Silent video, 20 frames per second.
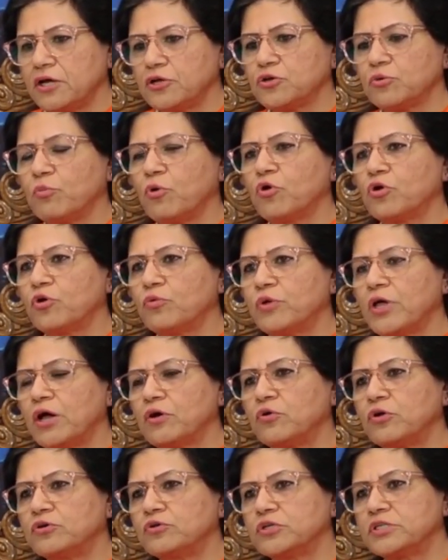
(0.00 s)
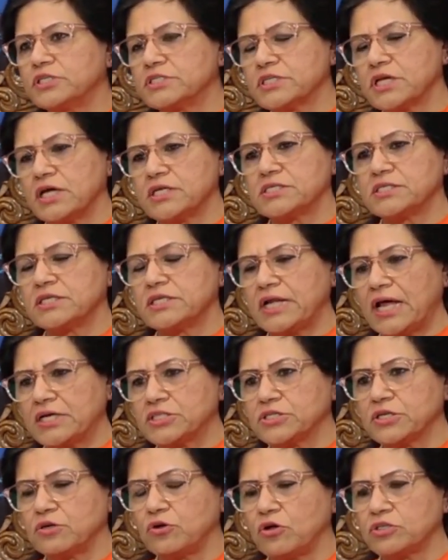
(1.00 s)
Tomorrow we are going to discuss the
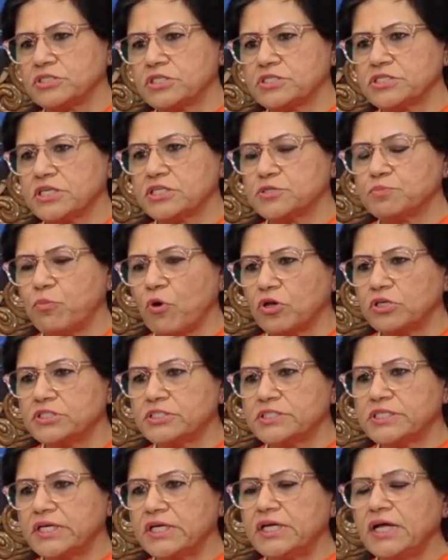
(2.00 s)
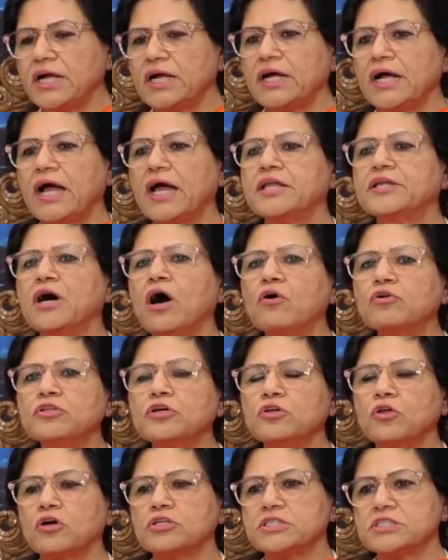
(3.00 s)
national logistics policy and how
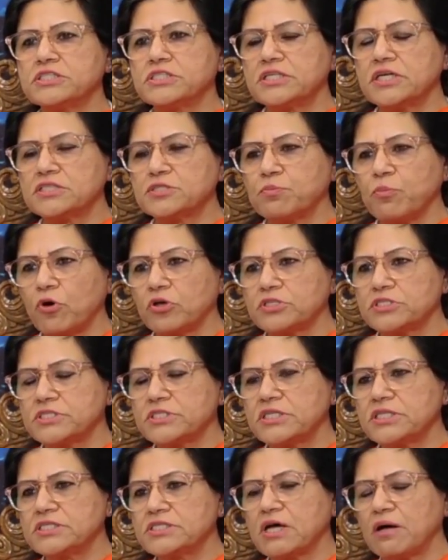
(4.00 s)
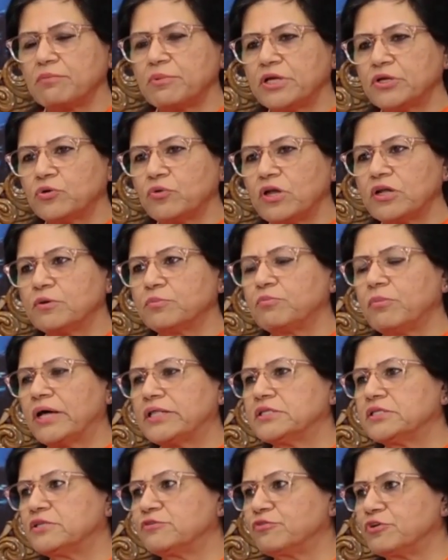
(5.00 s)
the logistics policies are being developed by
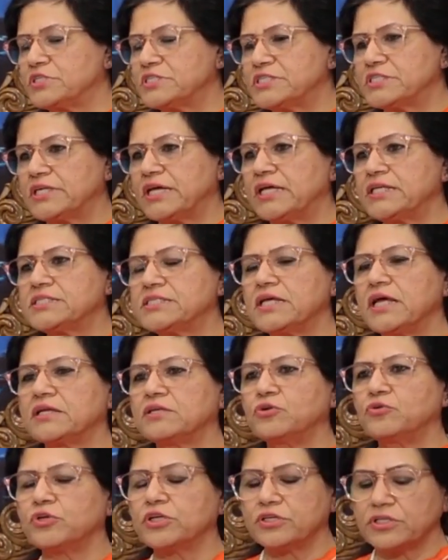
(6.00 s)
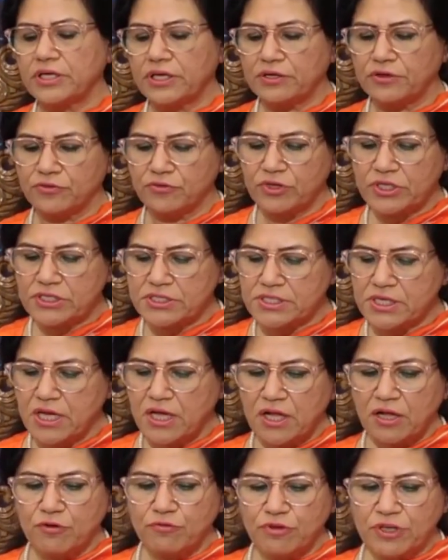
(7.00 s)
the different states and union territories.
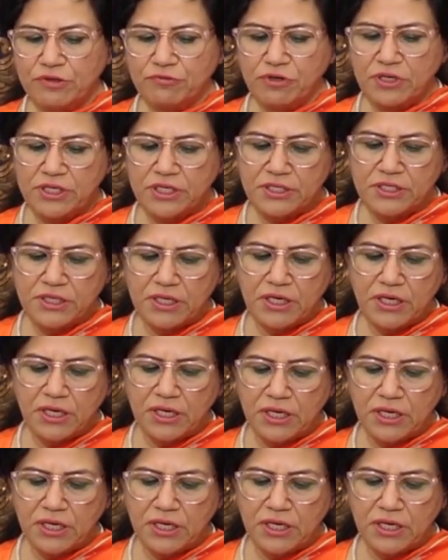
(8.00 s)
We've heard